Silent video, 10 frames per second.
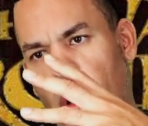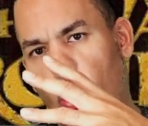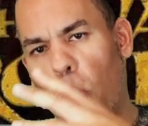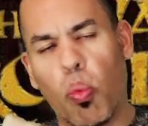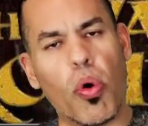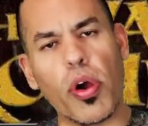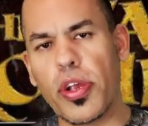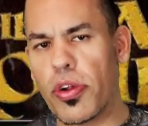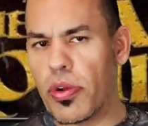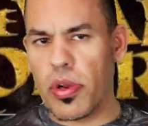a
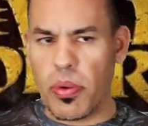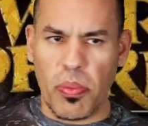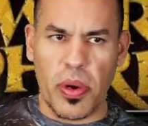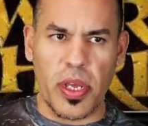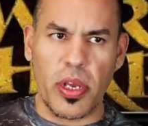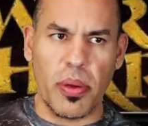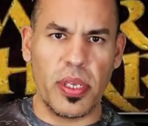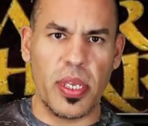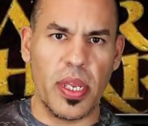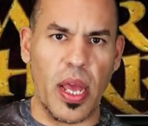warrior when it
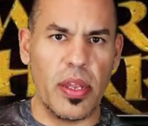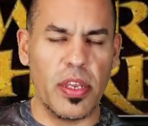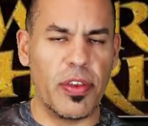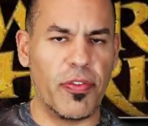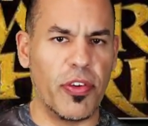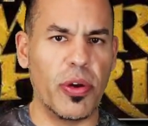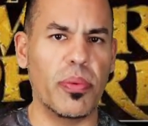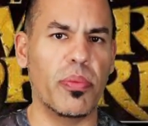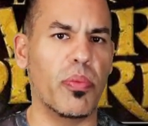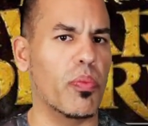comes to the end of this
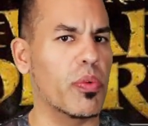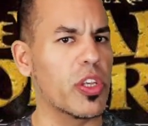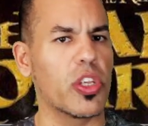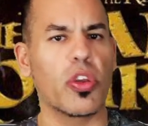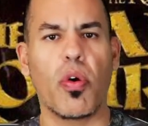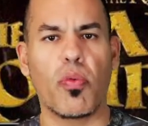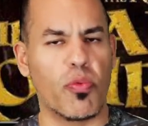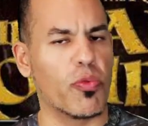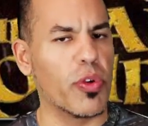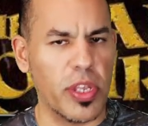film was
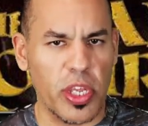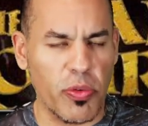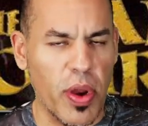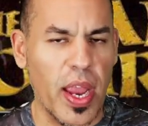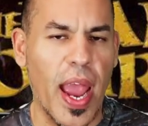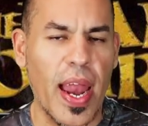really great.